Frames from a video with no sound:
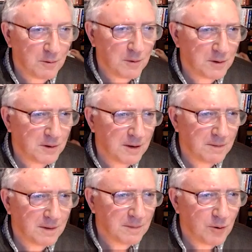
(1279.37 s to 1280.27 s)
who was a
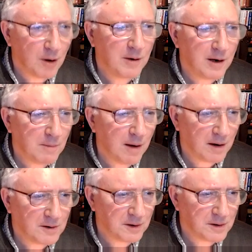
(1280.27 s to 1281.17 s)
prominent
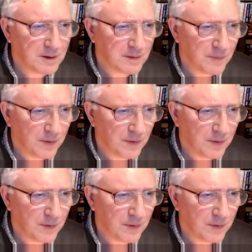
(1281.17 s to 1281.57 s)
Marxist